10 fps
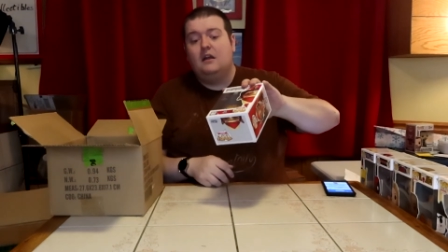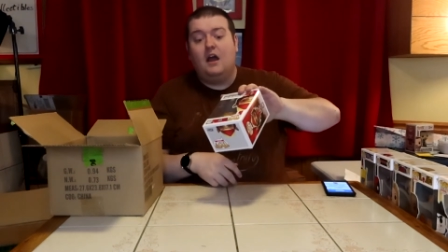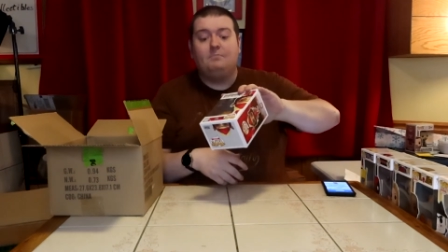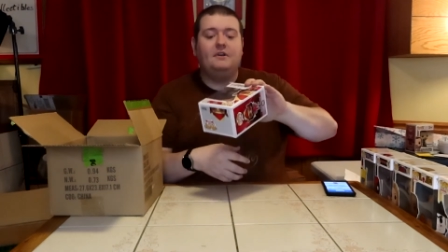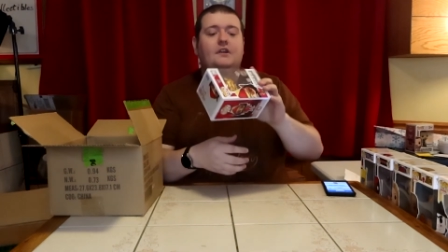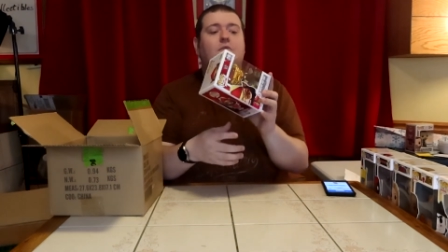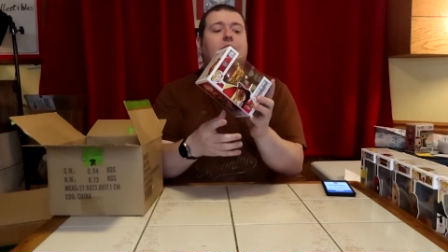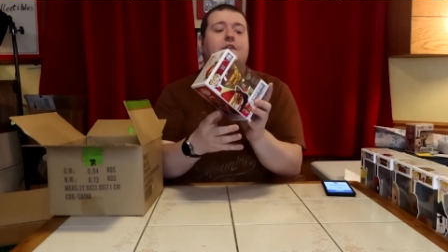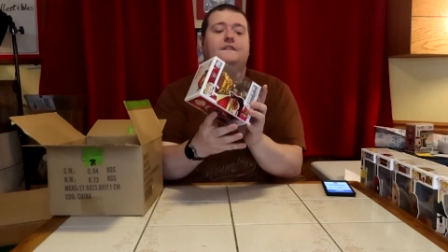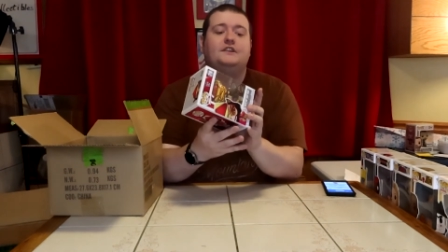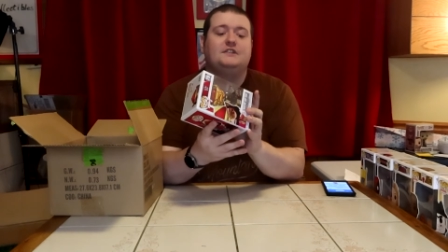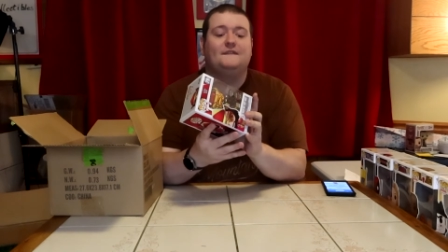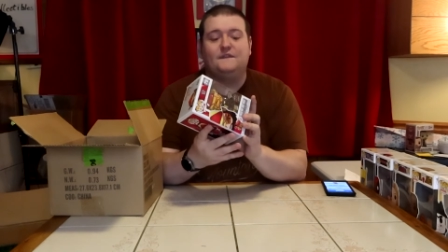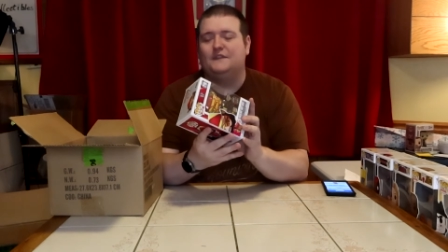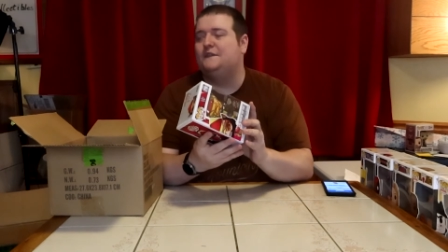a pretty good one to finish the,
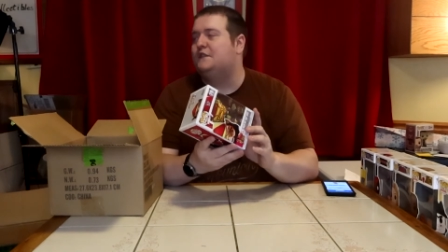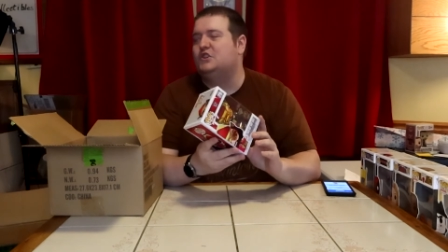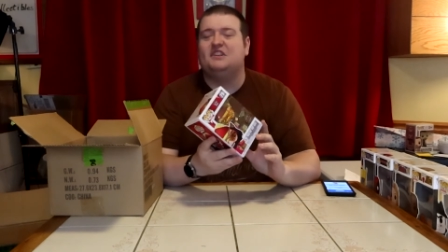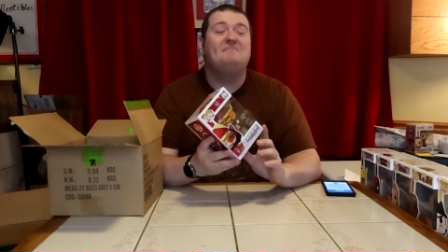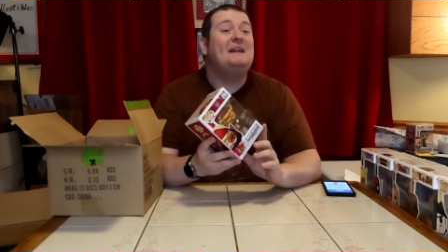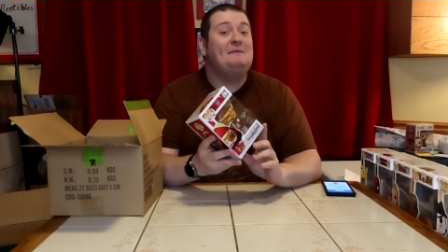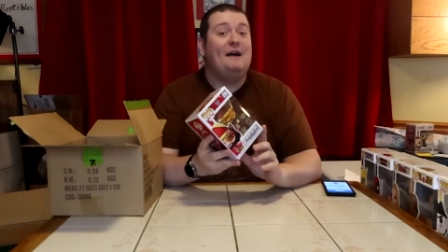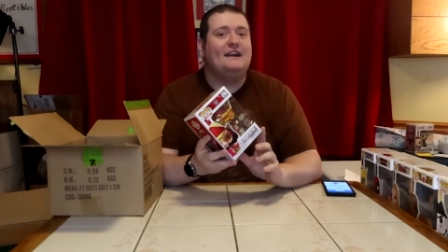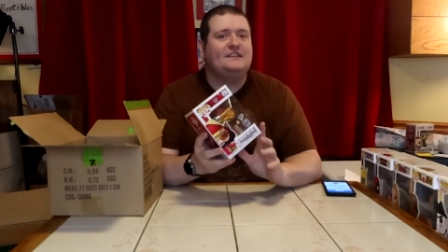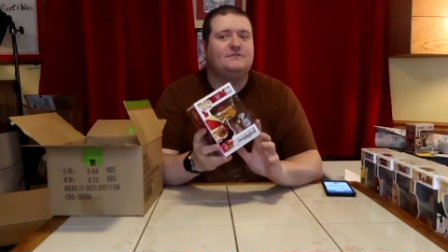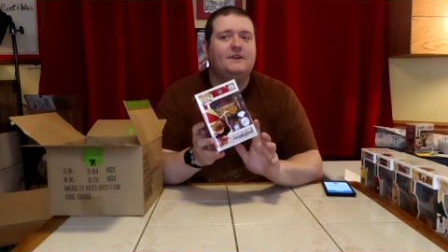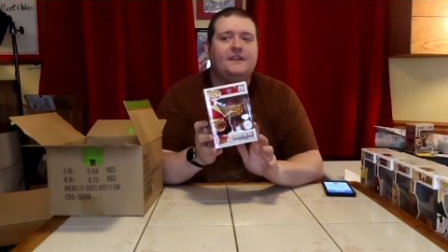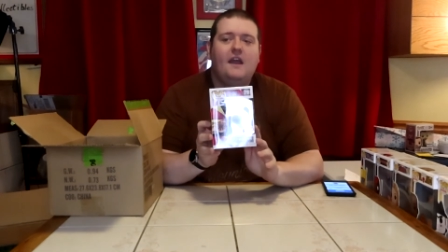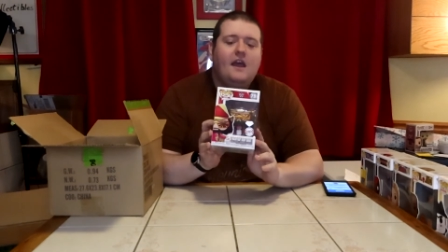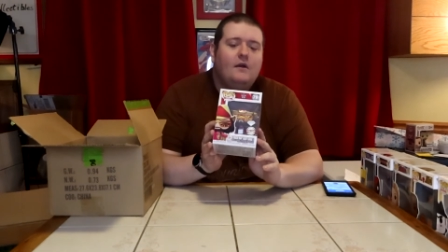the first of many boxes with.
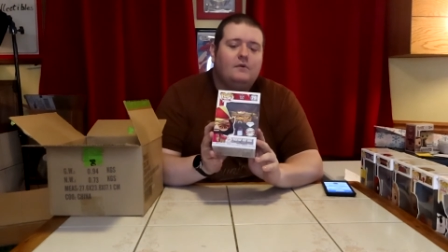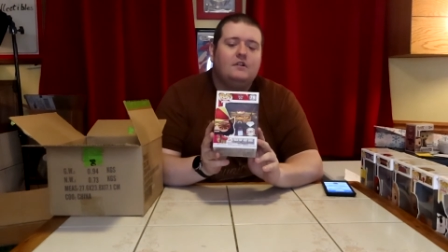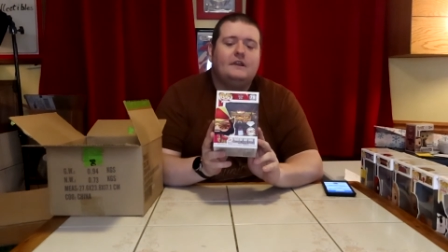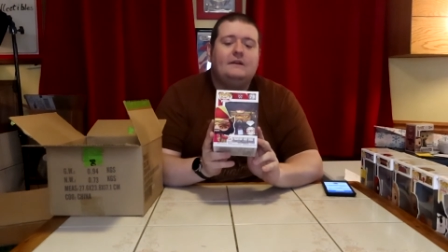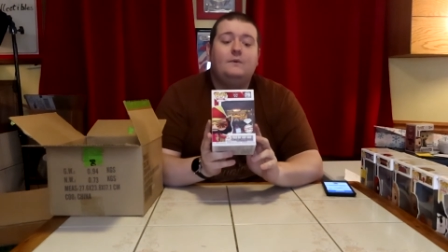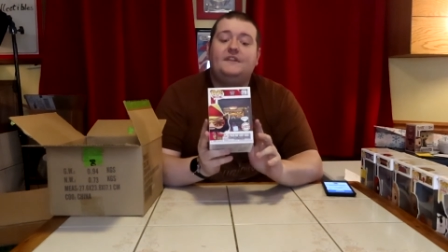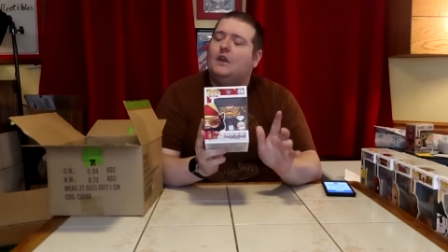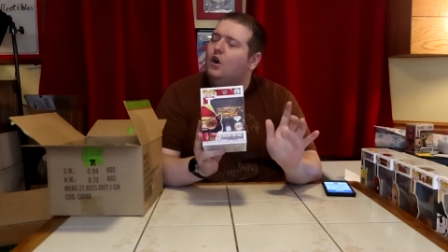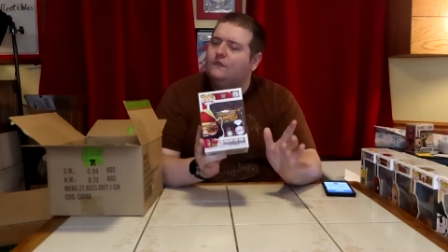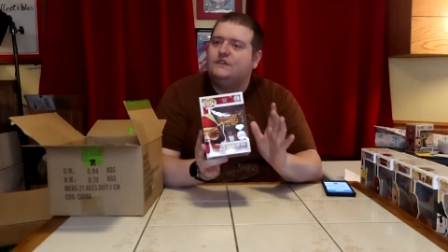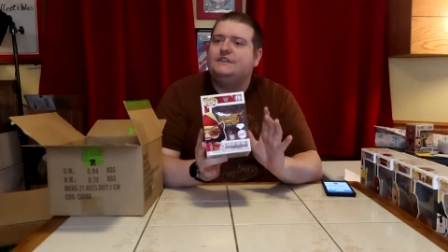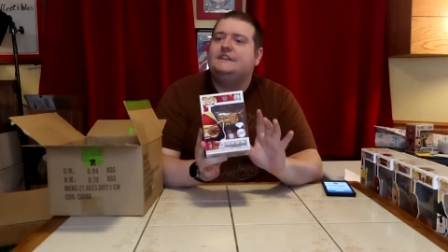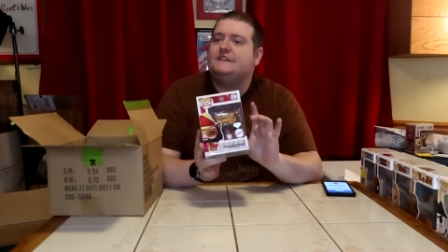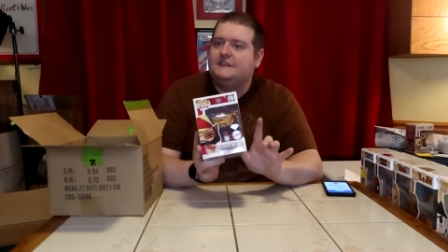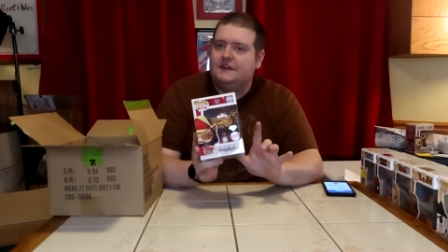We're looking with the
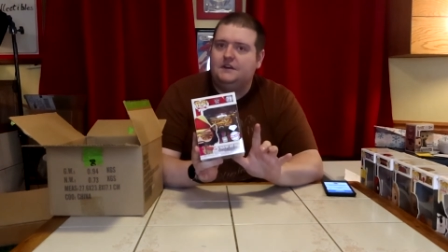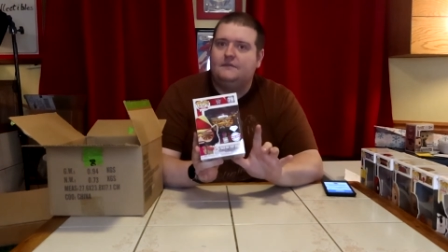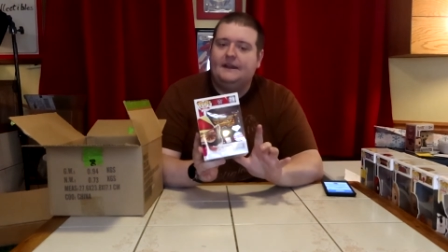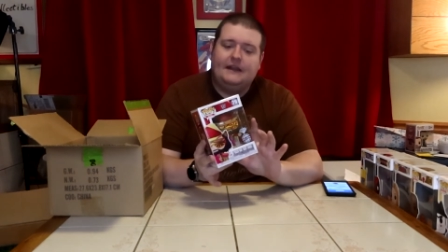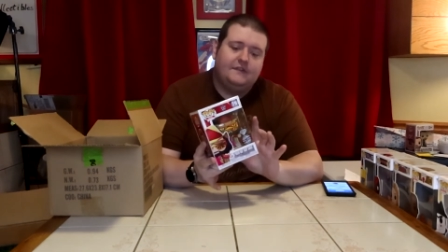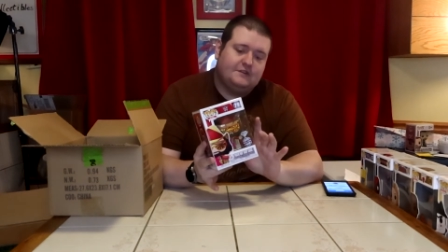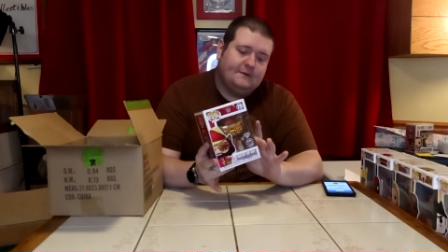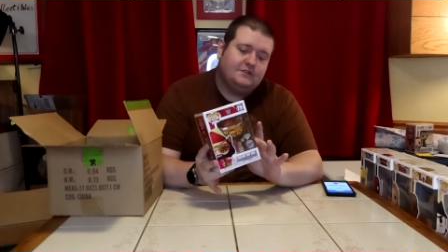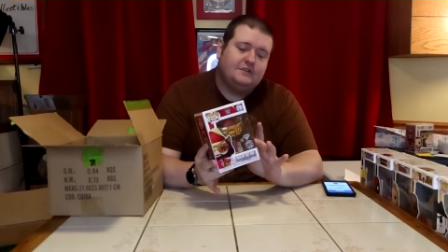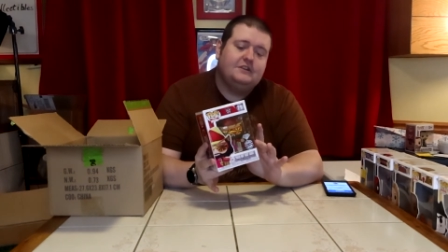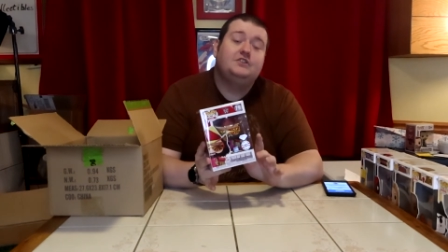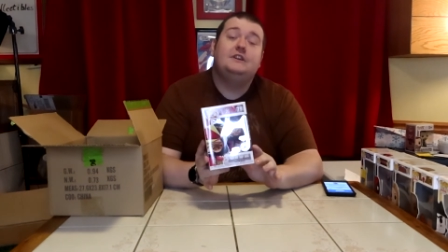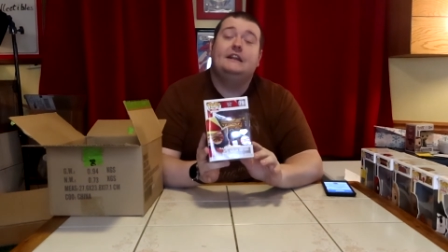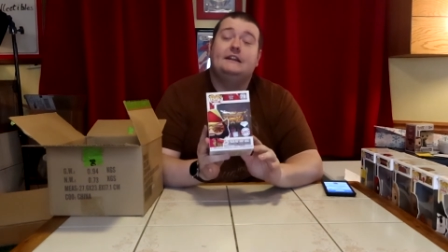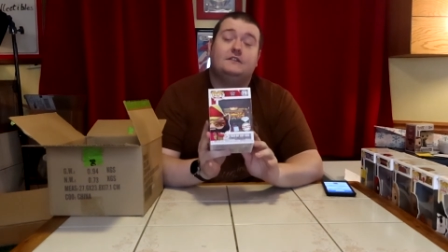overseas sticker right now, the special
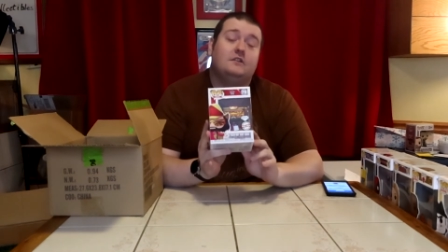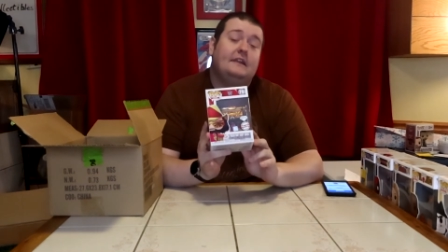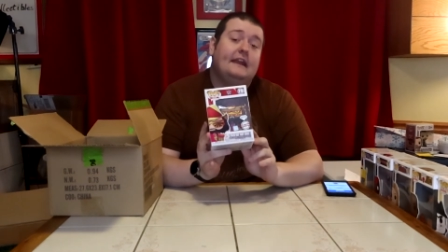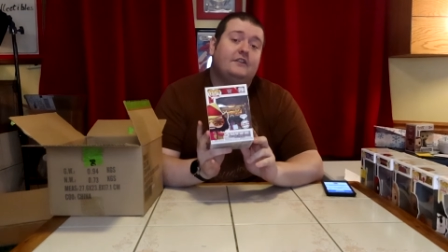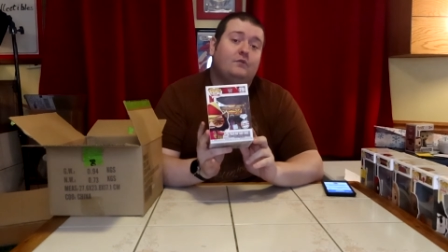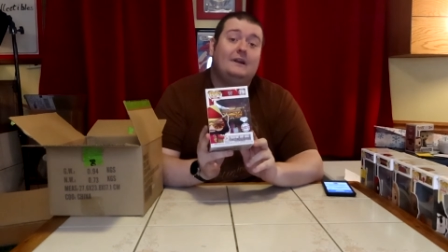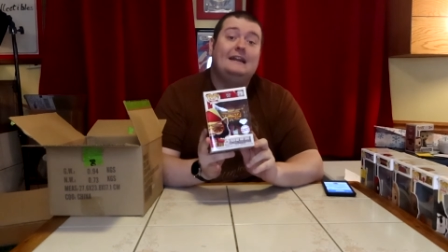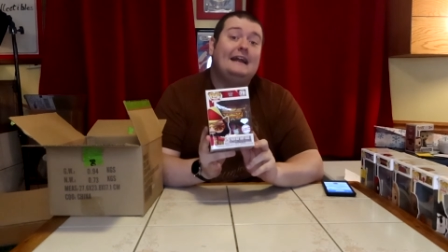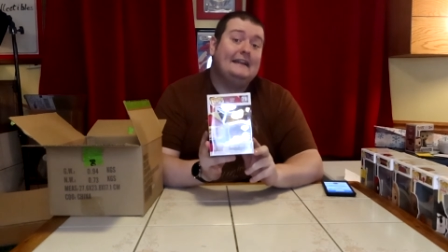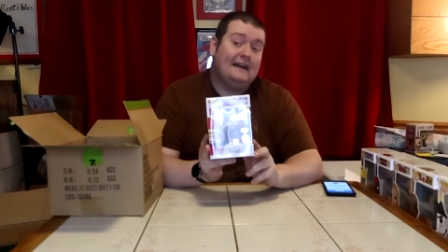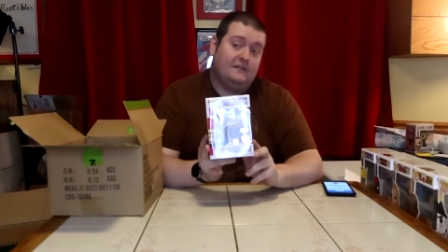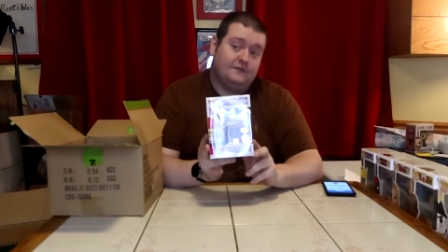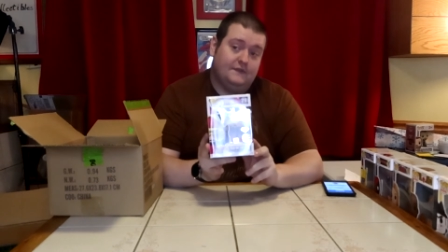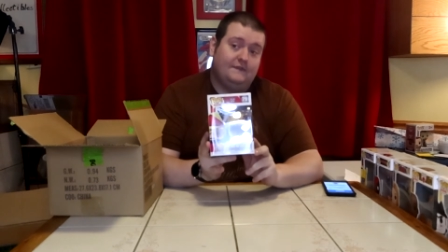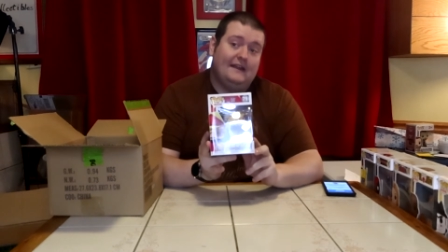edition. It is looking at $29
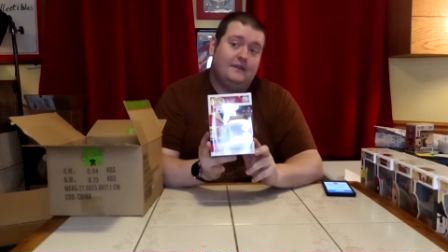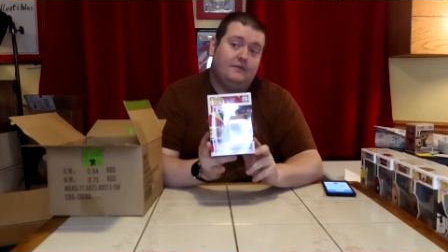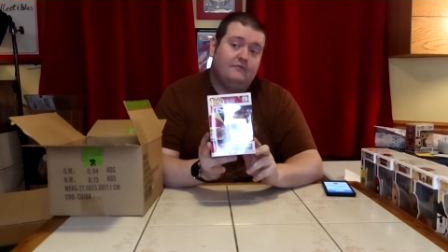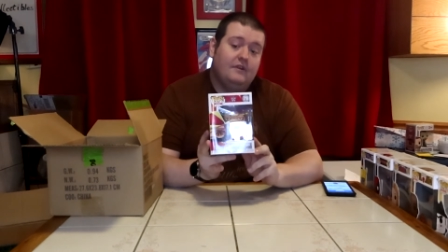for the value.